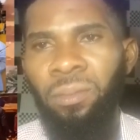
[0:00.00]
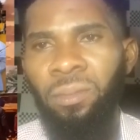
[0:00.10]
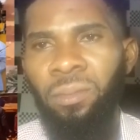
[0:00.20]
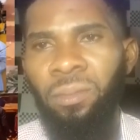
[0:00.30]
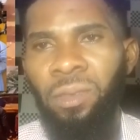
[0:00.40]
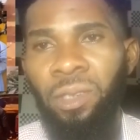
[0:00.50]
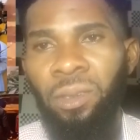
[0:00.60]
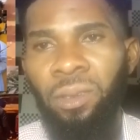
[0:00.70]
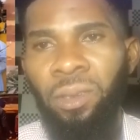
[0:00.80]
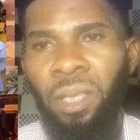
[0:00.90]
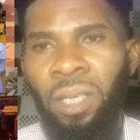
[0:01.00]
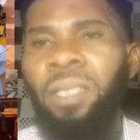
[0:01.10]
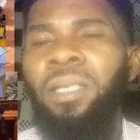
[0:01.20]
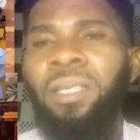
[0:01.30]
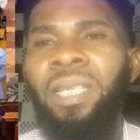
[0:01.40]
This is a young,
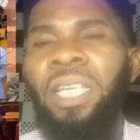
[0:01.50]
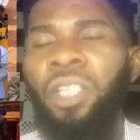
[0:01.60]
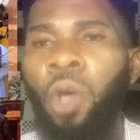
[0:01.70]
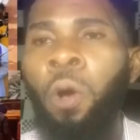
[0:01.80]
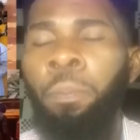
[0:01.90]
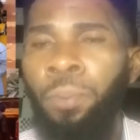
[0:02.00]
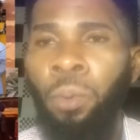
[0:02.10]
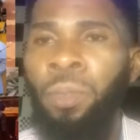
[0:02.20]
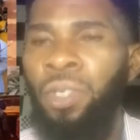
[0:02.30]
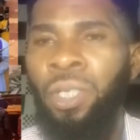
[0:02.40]
promising young man.